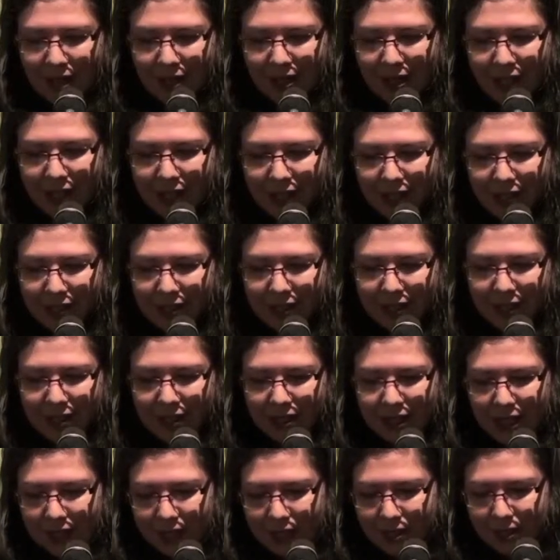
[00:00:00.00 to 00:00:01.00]
I'd like
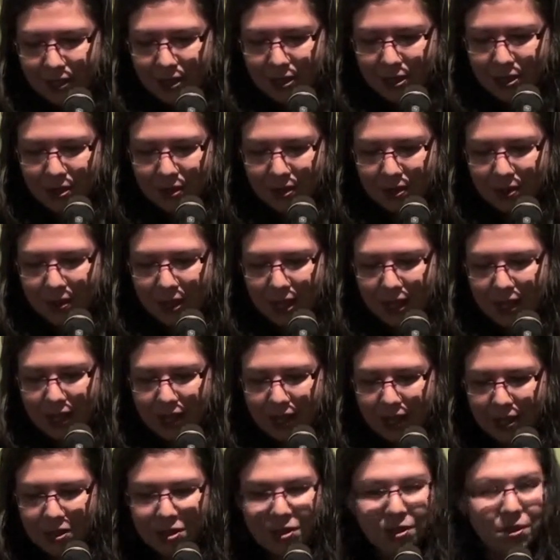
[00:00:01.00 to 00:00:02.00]
next to
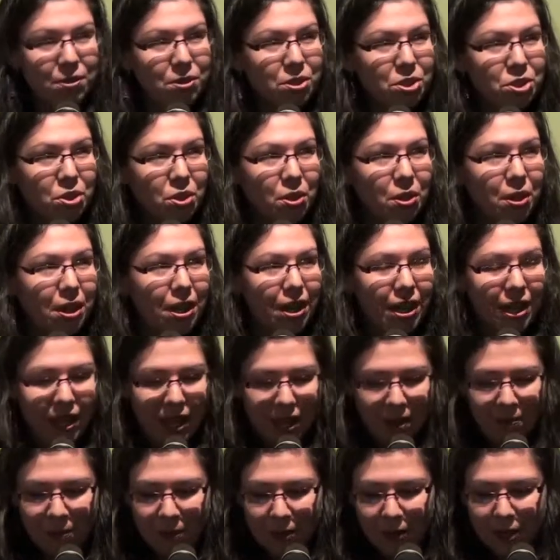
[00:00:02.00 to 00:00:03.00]
uh, introduce Troy
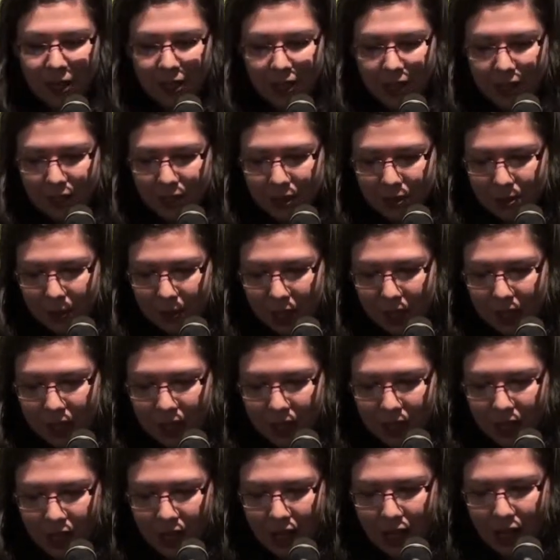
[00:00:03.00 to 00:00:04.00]
Emery
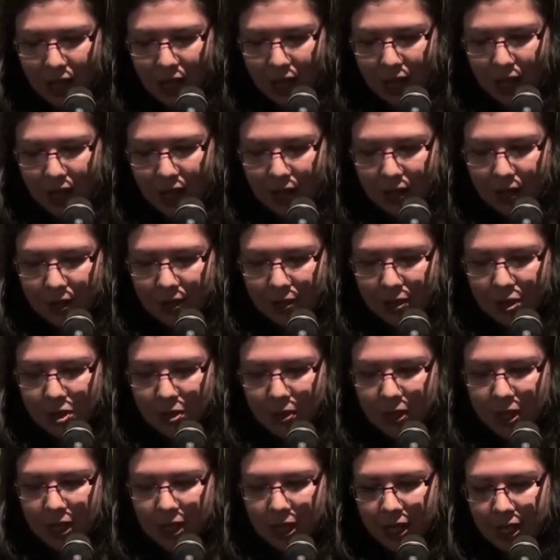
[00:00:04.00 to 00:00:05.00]
Twigg. Uh,
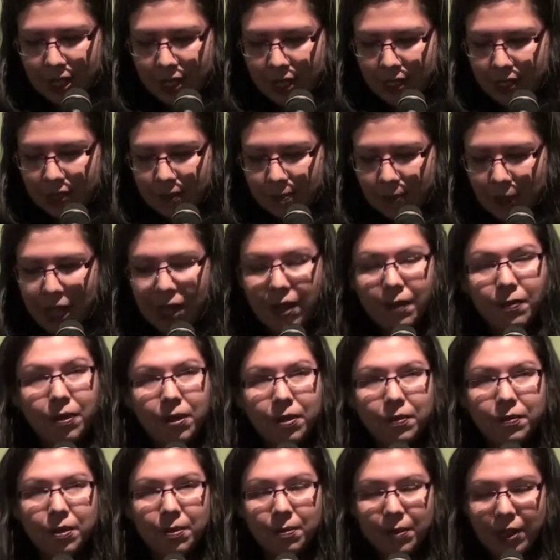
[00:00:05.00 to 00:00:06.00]
Troy is
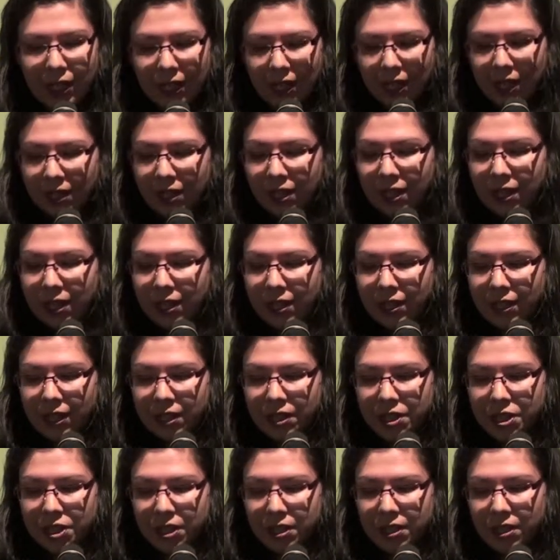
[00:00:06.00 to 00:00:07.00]
Blackfoot from the Kainai
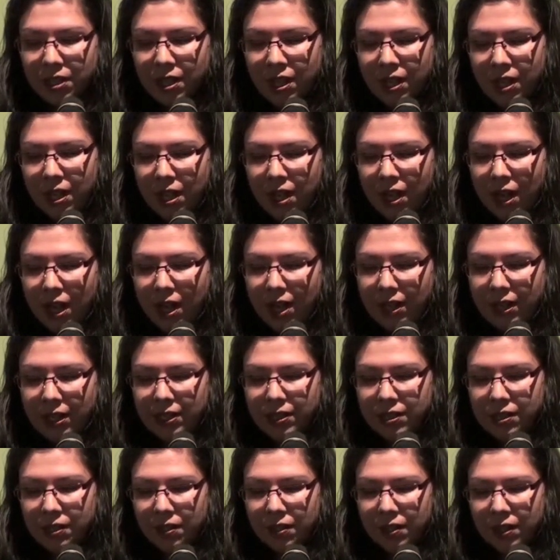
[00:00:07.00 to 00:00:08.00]
Nation, and
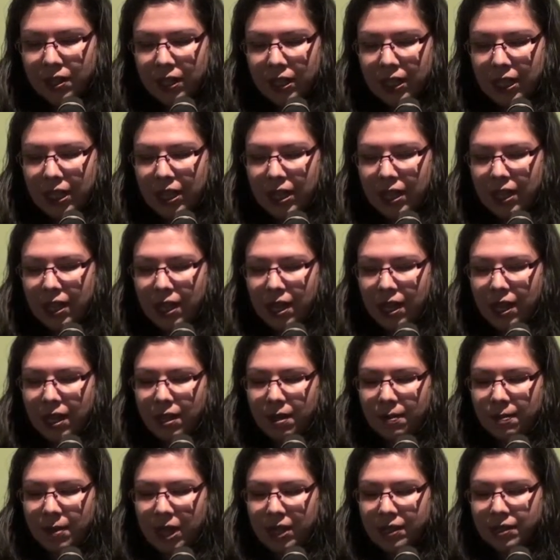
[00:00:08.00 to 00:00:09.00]
he's currently
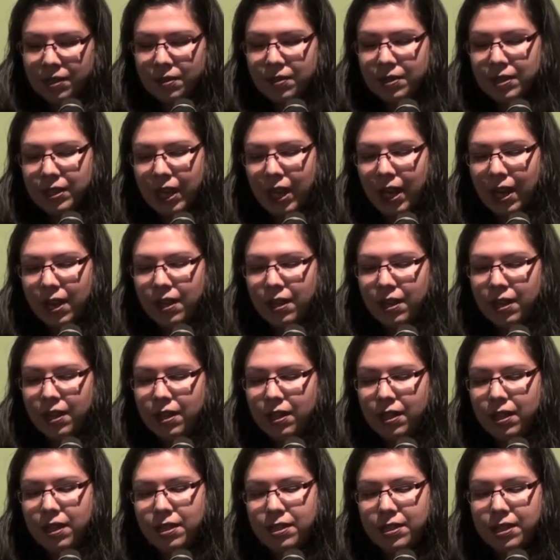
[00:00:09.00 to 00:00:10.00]
a master's candidate
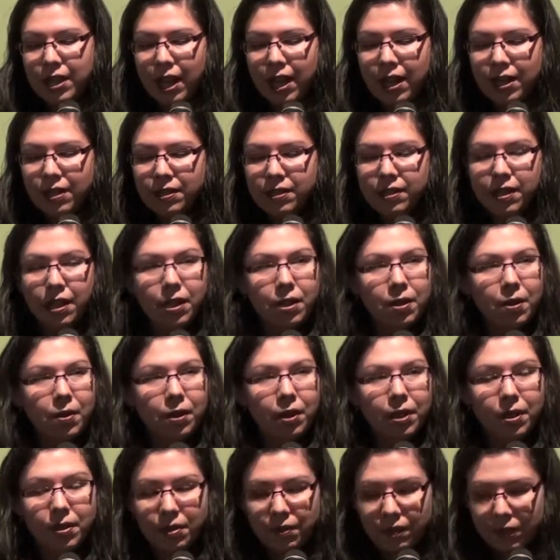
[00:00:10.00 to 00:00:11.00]
in dance at
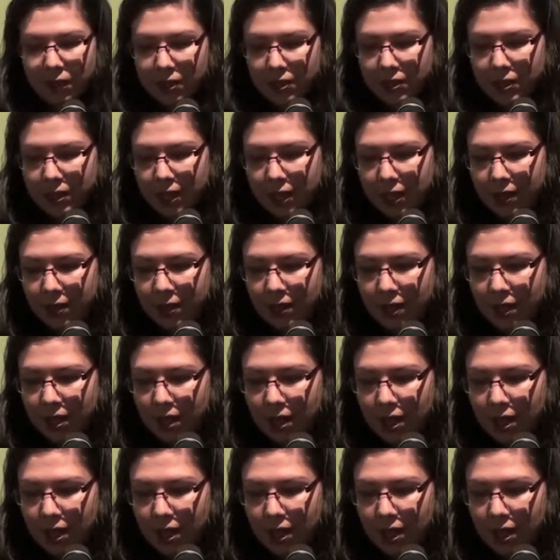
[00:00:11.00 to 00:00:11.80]
York University.